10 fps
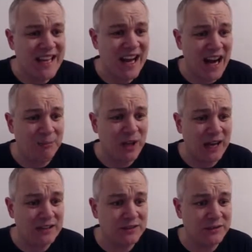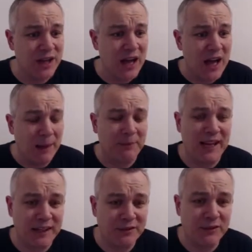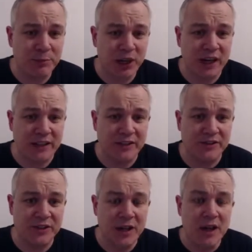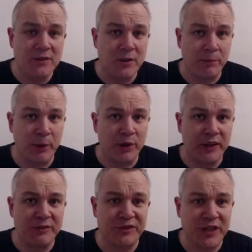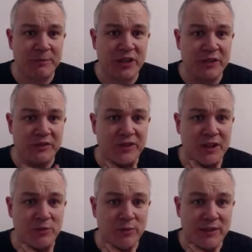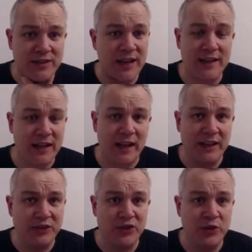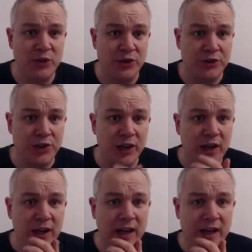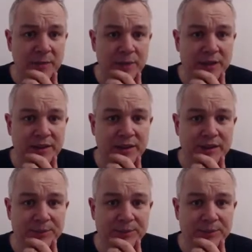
yeah, I'm kind of I'm kind of surprised that the board haven't stepped in and said we're taking that. It's too good. Um,